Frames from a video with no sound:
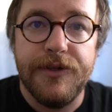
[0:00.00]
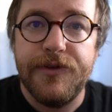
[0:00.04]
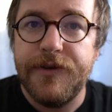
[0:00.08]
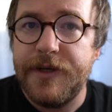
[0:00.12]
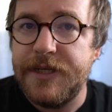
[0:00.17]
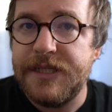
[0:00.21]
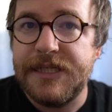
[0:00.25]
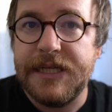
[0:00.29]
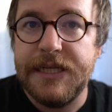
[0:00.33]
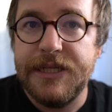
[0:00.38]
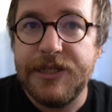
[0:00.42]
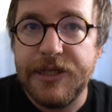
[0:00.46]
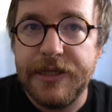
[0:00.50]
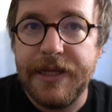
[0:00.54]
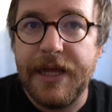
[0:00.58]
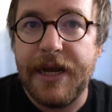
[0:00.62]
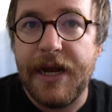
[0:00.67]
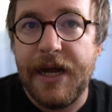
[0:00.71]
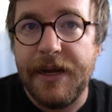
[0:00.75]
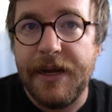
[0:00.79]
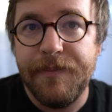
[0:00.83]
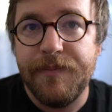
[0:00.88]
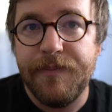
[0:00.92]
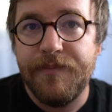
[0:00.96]
the translation
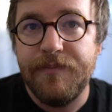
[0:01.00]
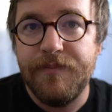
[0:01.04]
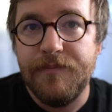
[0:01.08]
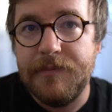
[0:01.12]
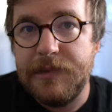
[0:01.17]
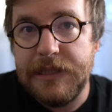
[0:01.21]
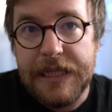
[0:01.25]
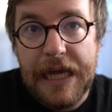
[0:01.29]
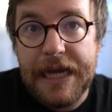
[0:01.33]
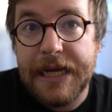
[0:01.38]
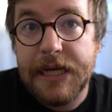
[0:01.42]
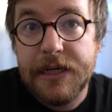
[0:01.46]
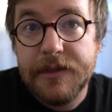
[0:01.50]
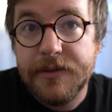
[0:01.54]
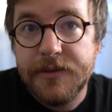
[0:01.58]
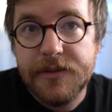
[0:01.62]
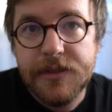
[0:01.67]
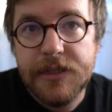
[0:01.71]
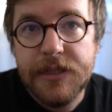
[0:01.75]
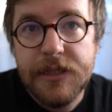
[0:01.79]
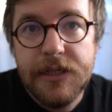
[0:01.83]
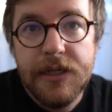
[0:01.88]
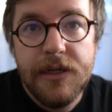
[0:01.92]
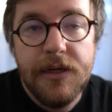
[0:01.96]
that I liked
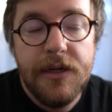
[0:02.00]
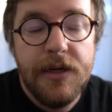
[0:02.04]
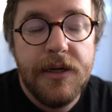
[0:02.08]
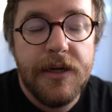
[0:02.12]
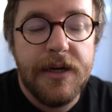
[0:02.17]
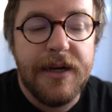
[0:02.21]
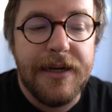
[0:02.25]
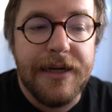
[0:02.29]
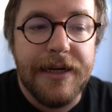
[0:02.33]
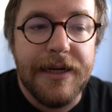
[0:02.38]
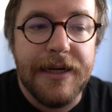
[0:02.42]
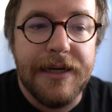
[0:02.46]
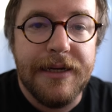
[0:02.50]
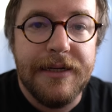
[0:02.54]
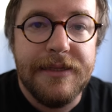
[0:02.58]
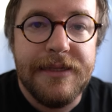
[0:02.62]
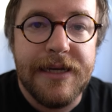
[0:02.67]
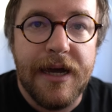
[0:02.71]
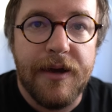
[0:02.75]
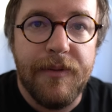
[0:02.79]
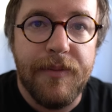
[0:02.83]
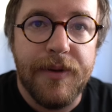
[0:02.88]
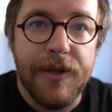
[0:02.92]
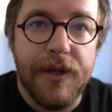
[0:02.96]

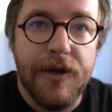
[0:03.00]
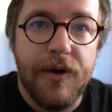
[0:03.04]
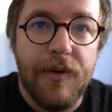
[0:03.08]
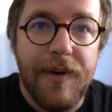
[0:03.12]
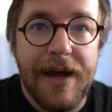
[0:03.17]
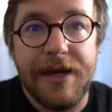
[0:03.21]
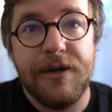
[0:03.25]
down below.